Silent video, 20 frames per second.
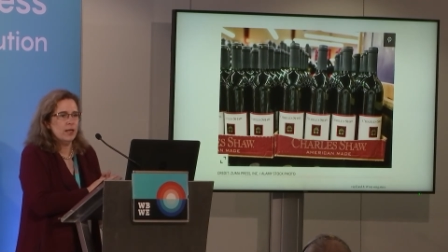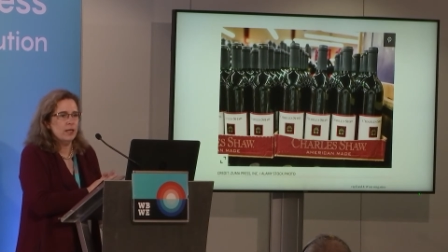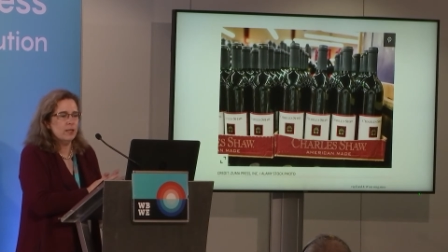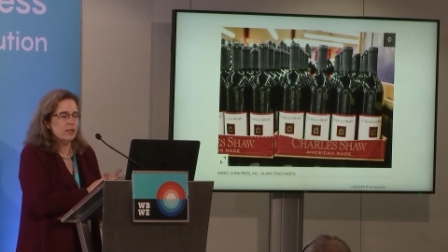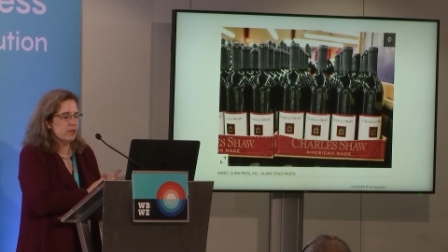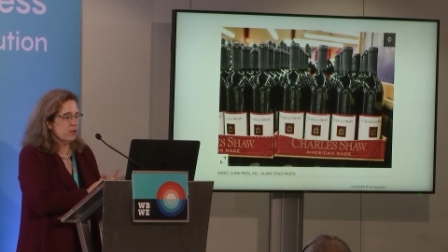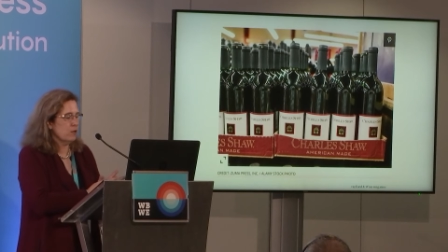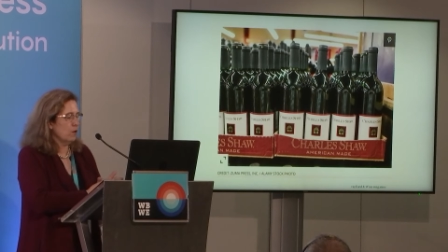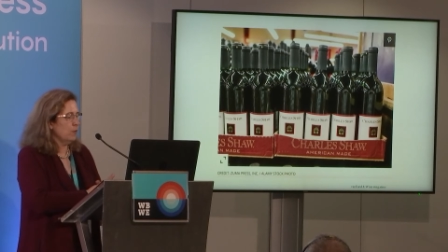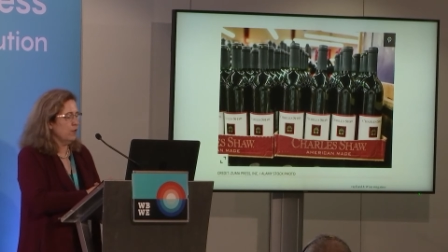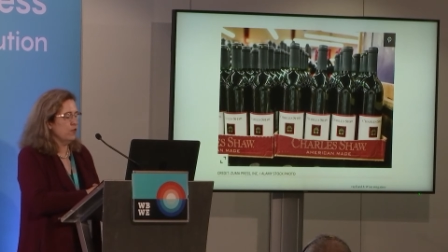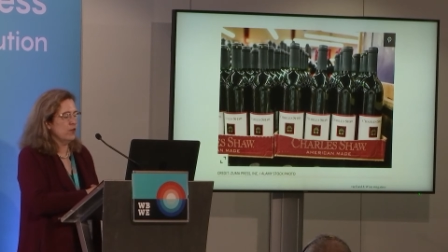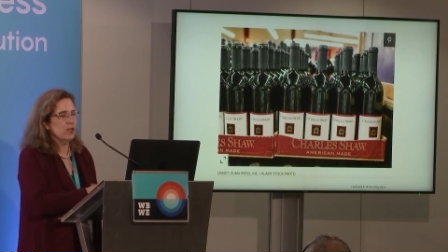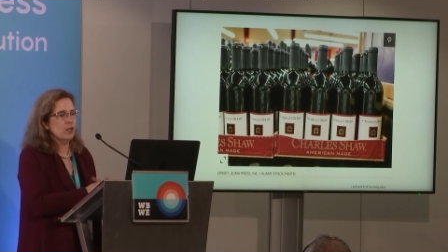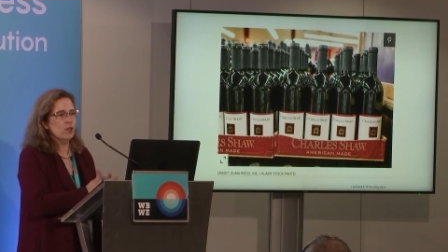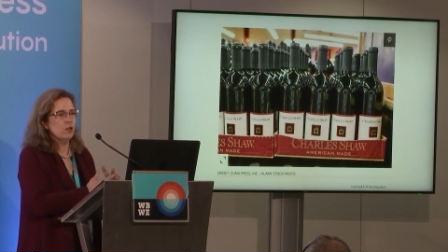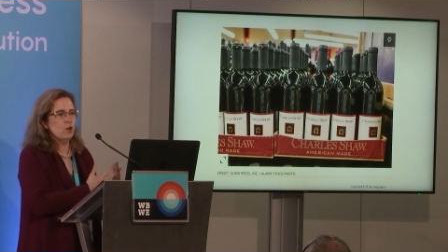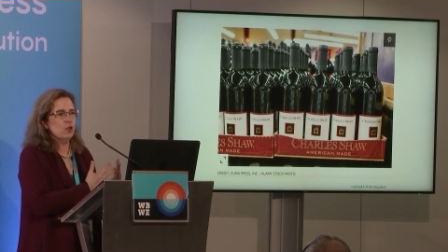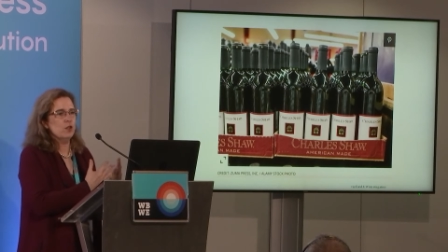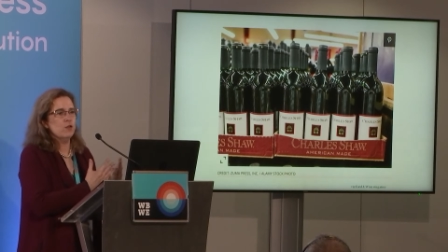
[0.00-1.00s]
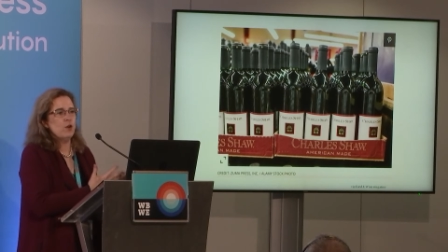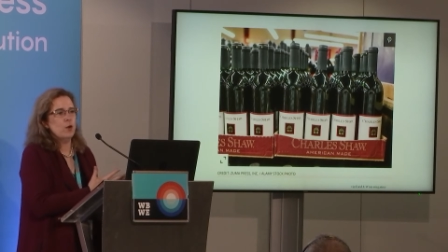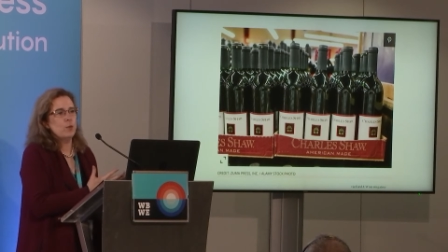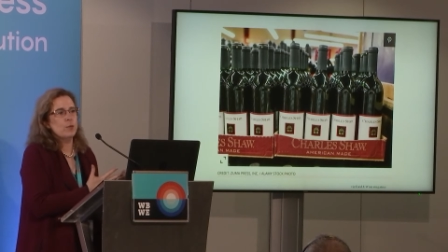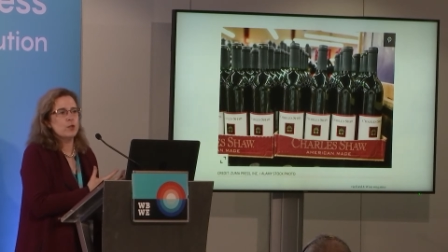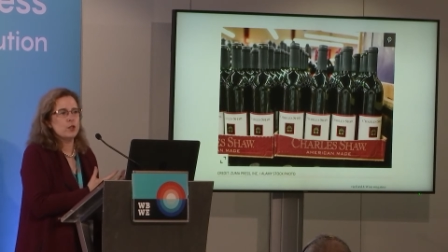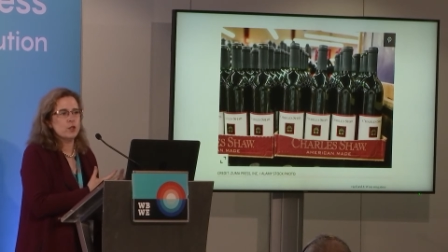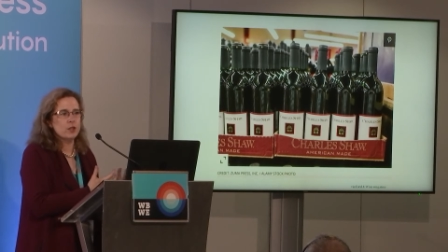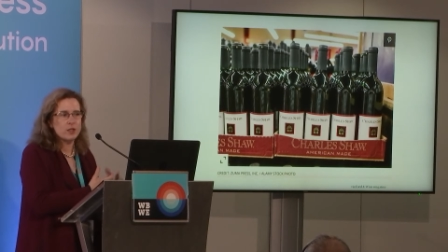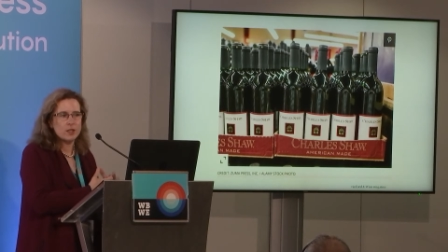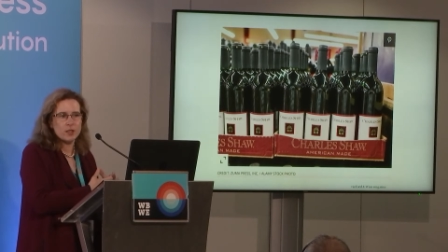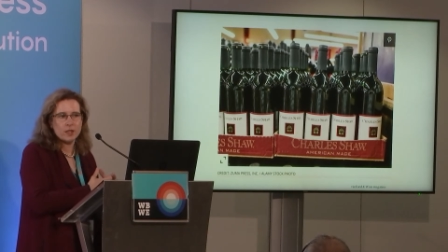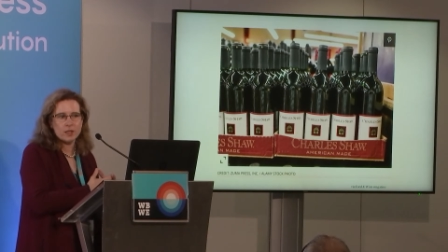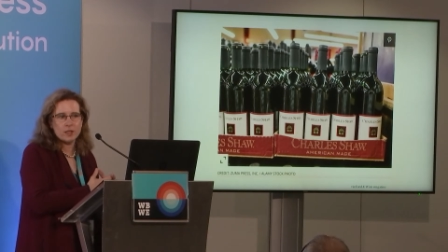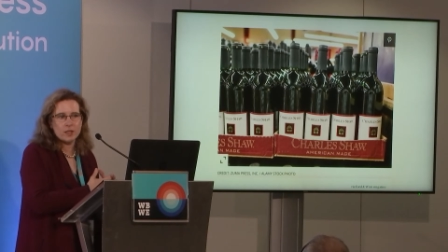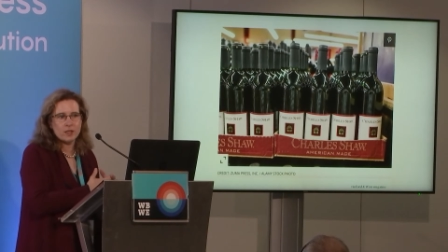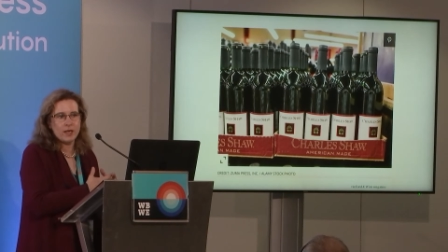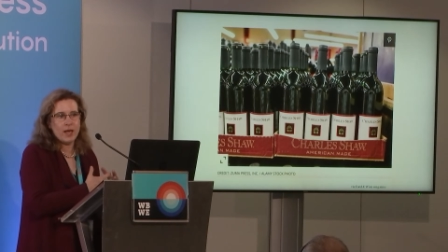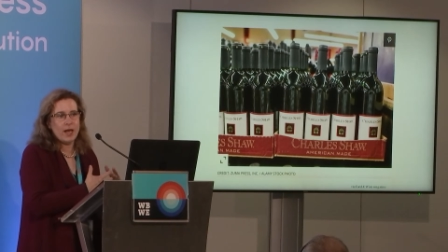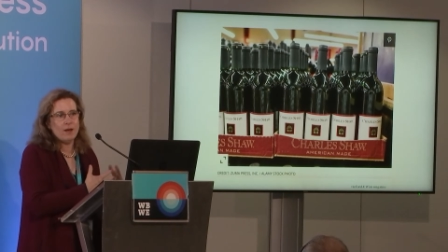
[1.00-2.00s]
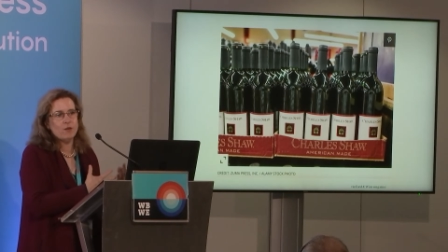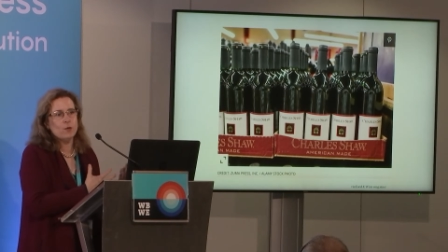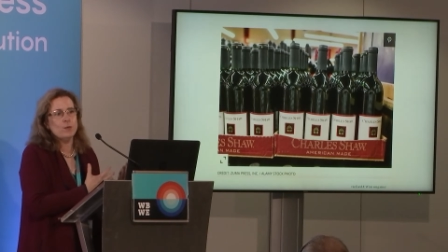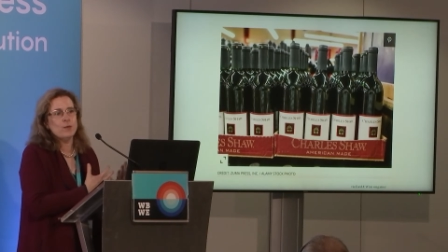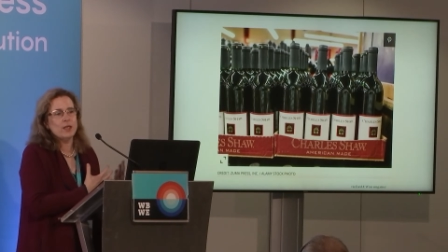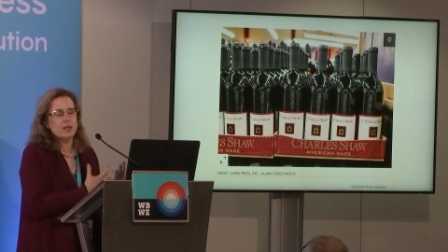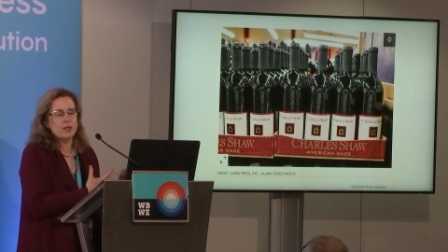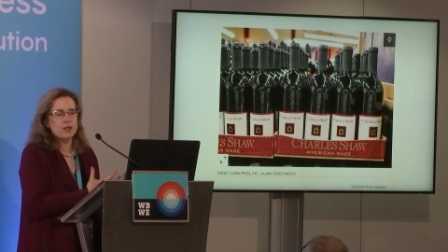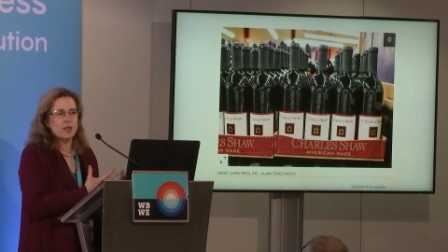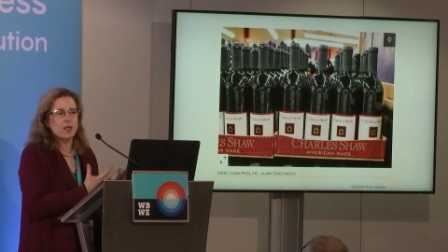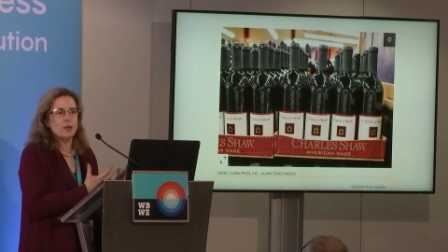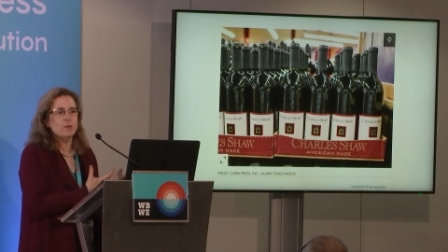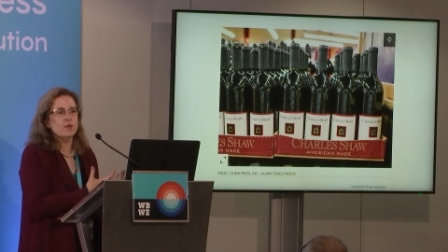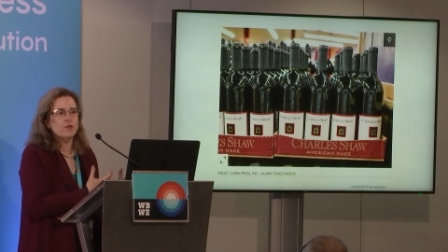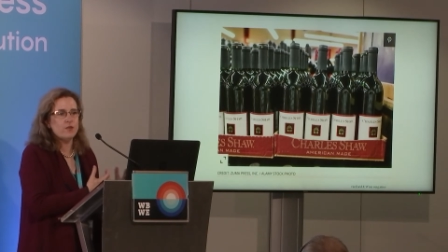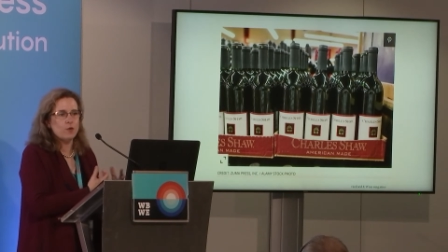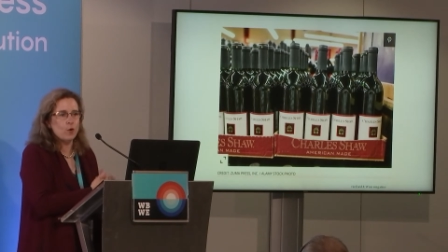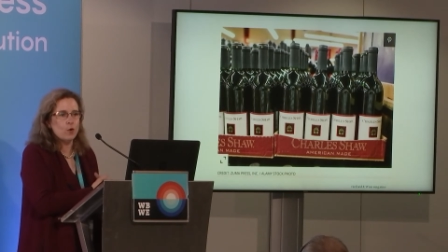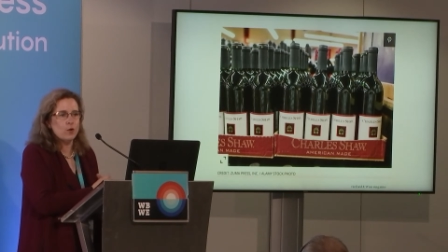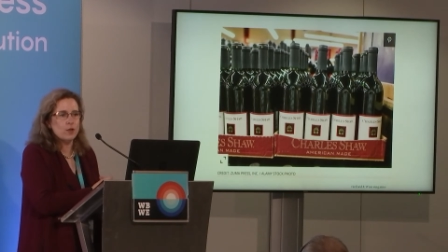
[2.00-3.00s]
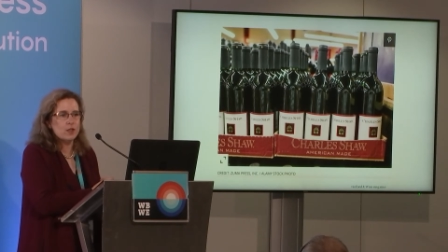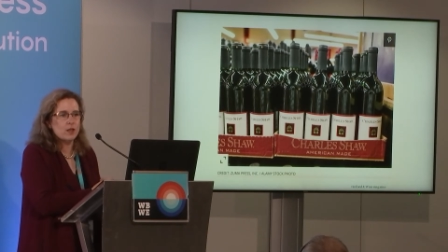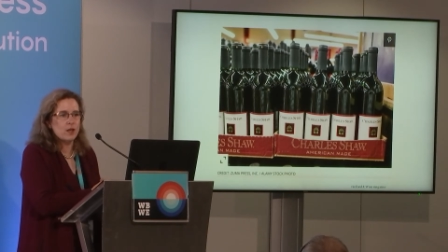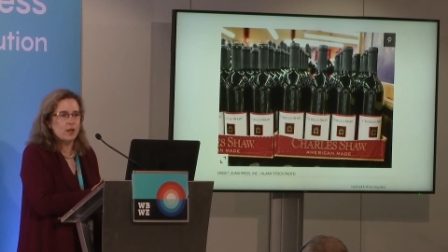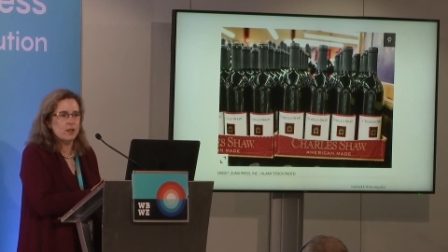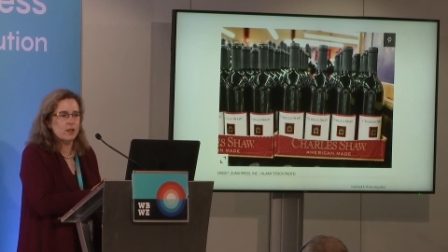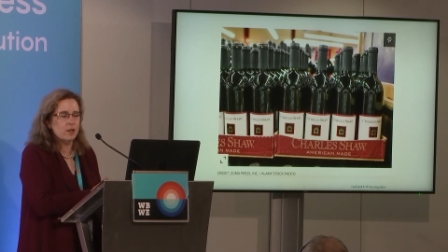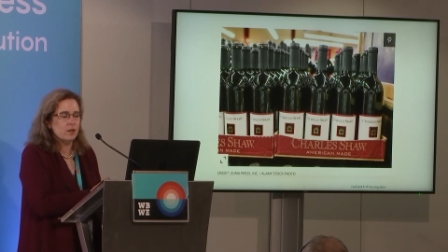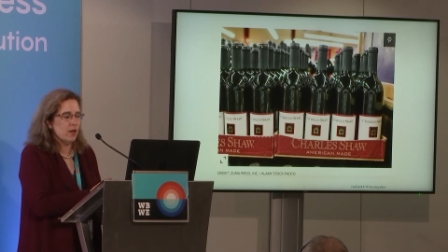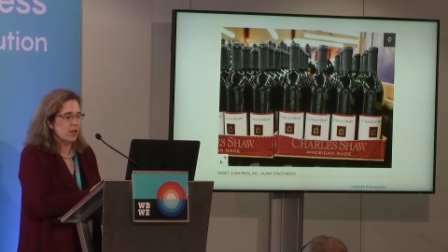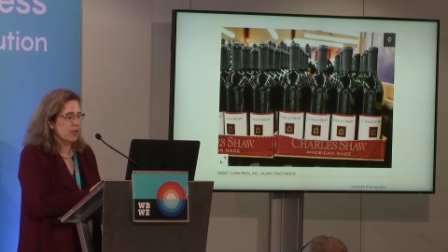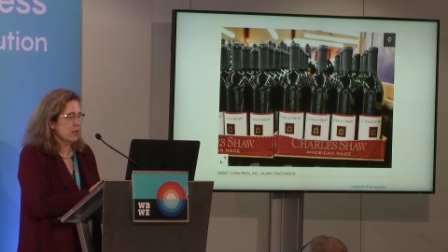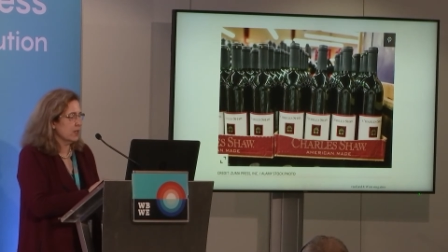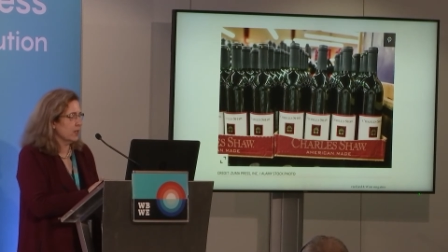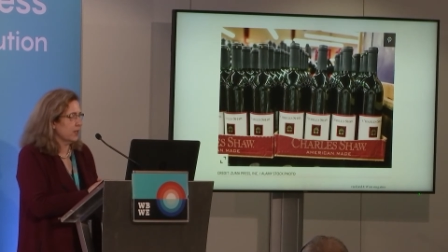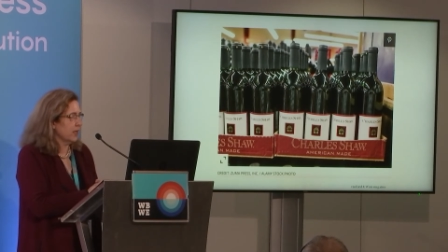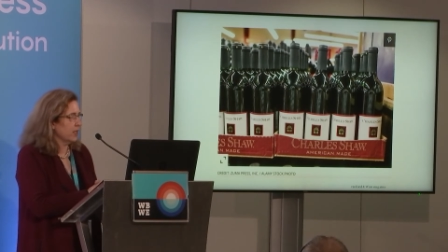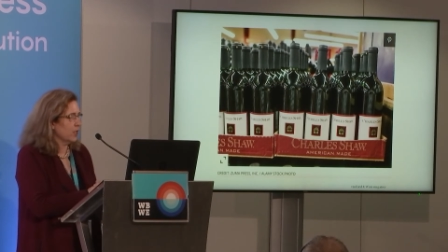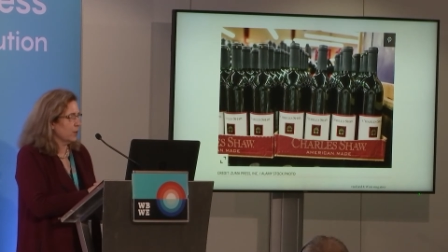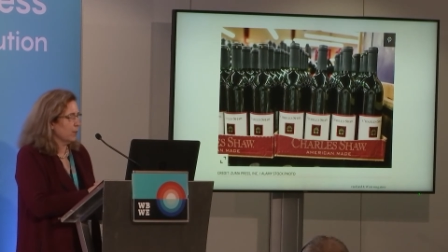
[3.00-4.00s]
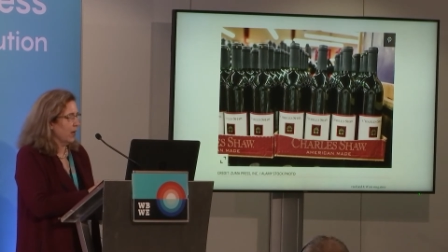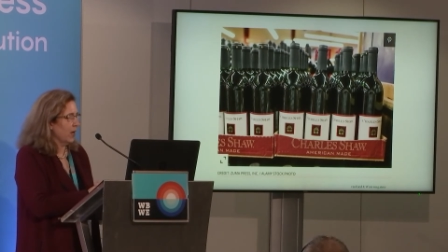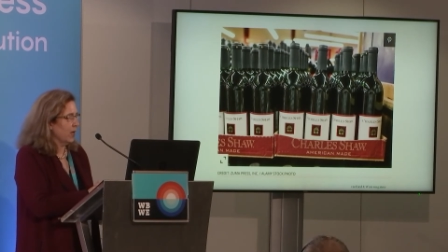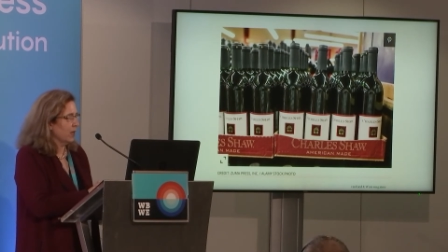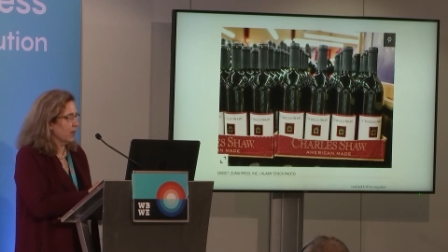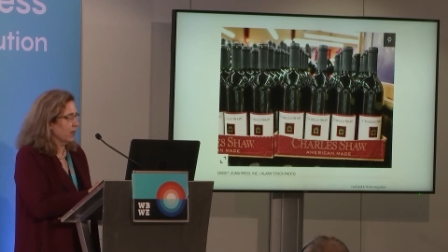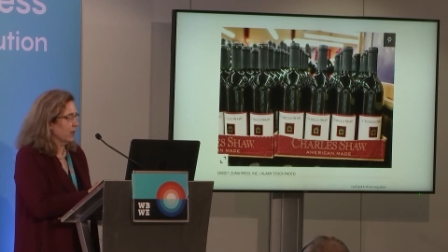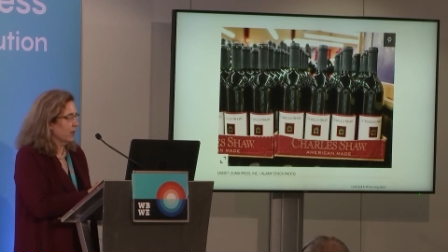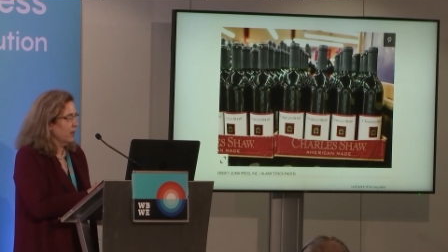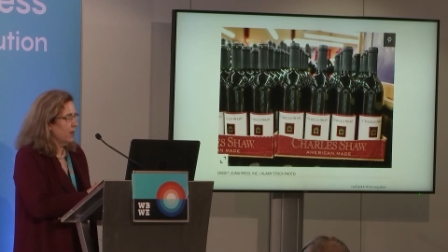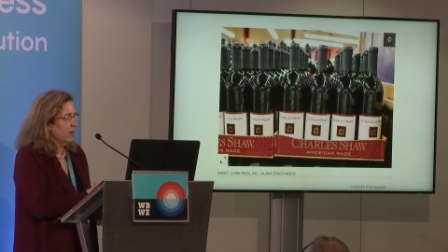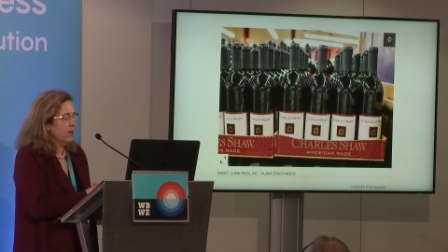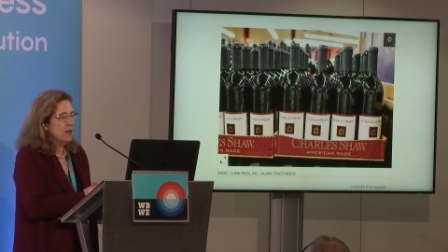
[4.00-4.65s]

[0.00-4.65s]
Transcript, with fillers: and it's offering a lot of opportunities that haven't been seen before inside the United States market.